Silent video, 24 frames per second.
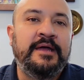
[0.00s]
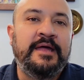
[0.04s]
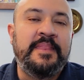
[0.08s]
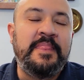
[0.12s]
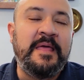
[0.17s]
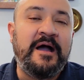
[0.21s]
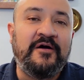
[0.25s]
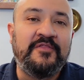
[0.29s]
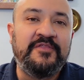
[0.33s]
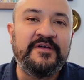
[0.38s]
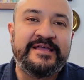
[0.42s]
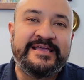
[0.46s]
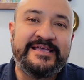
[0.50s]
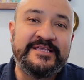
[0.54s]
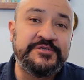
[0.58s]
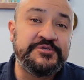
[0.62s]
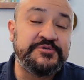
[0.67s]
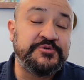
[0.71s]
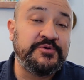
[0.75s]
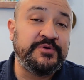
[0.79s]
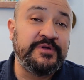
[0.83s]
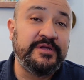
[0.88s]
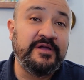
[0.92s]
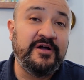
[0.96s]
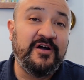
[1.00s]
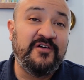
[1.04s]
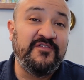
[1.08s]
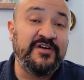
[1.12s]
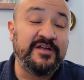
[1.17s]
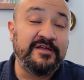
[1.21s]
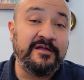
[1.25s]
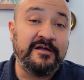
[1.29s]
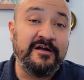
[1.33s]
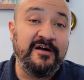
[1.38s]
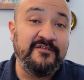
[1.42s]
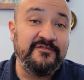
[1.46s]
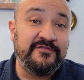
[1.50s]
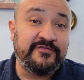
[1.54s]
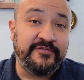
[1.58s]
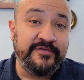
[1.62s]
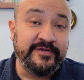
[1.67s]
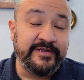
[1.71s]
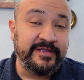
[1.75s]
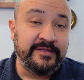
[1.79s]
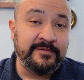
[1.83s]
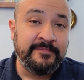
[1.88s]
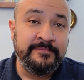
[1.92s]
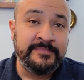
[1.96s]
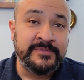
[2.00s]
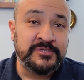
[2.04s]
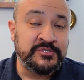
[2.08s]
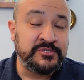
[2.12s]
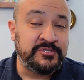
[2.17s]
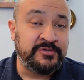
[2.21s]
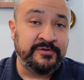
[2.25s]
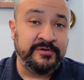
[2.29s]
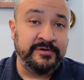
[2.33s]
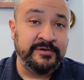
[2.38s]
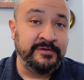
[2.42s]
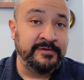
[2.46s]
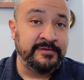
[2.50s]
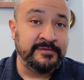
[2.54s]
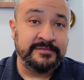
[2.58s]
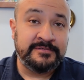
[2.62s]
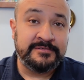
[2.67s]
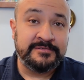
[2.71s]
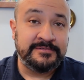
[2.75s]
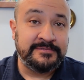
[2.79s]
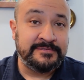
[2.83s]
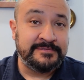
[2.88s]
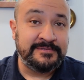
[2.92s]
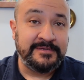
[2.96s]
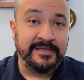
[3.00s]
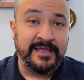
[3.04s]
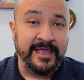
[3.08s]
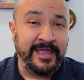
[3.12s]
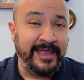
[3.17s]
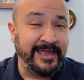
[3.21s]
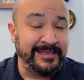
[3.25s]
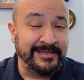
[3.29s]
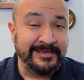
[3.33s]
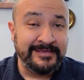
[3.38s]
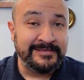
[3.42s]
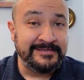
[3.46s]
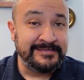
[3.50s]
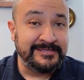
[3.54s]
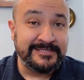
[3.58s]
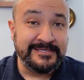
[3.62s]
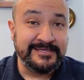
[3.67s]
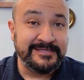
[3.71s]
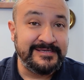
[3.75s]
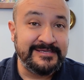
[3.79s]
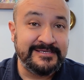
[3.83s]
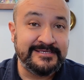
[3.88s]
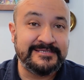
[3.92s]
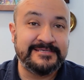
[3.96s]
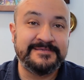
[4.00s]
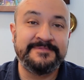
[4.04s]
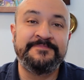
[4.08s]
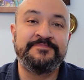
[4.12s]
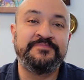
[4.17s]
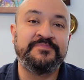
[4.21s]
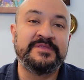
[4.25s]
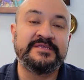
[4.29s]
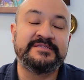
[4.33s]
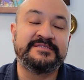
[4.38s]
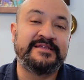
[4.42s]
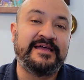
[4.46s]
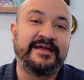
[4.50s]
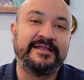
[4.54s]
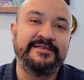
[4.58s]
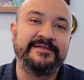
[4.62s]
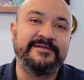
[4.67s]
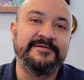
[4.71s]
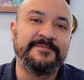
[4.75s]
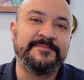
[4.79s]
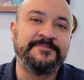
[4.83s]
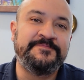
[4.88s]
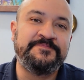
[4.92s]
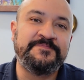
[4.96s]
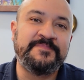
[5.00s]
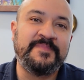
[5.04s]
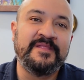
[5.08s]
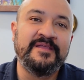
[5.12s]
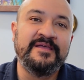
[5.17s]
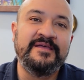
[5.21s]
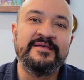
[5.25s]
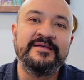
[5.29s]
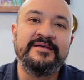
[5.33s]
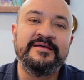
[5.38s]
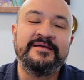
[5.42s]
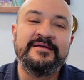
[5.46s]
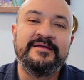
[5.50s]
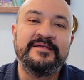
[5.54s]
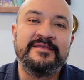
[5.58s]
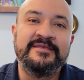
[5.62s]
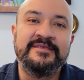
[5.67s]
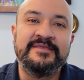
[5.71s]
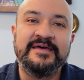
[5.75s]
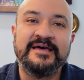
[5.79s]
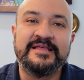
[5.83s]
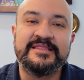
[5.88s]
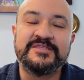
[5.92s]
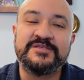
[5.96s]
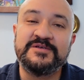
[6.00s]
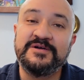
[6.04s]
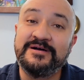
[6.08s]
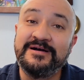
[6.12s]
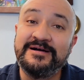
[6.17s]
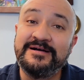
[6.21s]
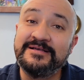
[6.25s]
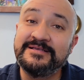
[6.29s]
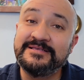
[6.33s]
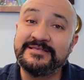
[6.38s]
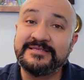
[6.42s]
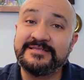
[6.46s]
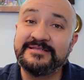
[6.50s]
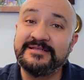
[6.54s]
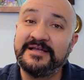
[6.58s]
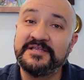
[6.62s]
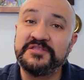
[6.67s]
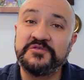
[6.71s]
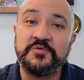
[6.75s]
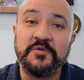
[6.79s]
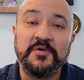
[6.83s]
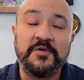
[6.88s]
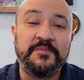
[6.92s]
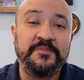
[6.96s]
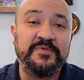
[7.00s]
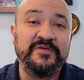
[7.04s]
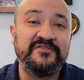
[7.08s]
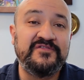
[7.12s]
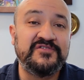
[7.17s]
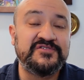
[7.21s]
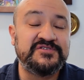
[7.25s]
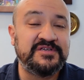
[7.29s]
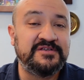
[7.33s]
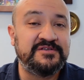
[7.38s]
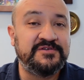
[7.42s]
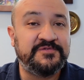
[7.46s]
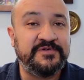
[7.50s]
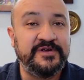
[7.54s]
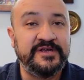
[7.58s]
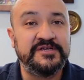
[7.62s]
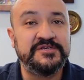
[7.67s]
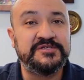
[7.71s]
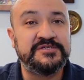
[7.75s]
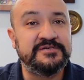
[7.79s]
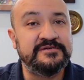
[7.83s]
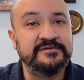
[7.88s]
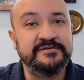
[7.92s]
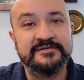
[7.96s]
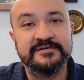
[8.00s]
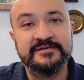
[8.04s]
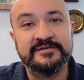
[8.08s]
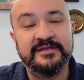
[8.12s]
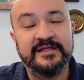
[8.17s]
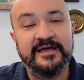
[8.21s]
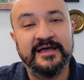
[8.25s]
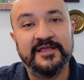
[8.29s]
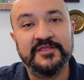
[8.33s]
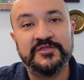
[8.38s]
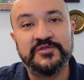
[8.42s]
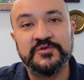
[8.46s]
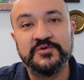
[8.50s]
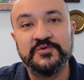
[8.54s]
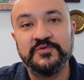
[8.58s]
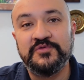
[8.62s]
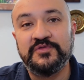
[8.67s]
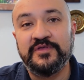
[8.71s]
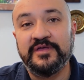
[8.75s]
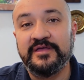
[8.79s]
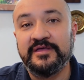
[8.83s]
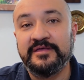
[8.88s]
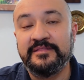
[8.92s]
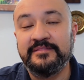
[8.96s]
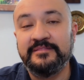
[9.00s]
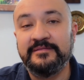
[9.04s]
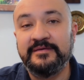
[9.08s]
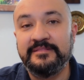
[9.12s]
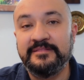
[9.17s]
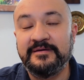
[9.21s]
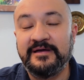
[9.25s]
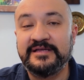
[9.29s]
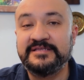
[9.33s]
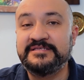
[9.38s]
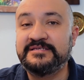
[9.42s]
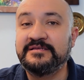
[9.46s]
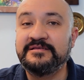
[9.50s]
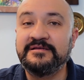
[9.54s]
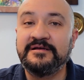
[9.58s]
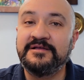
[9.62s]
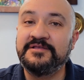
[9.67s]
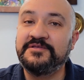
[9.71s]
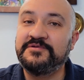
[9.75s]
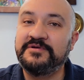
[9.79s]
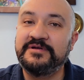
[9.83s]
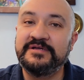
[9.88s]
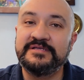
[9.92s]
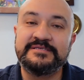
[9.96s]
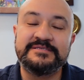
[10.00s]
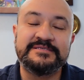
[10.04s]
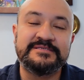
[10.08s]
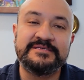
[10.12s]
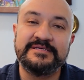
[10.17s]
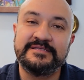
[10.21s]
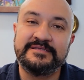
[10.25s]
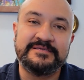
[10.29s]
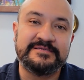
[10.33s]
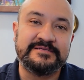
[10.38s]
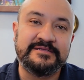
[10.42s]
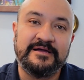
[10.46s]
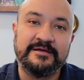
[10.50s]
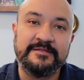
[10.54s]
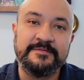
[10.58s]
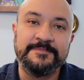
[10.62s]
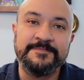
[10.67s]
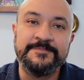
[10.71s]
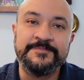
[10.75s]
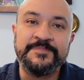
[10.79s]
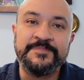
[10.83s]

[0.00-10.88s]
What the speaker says: Now, the history of uncovering mysterious hidden cities is not new. Not to us, not to our previous generation, not to the 1900s, it's not.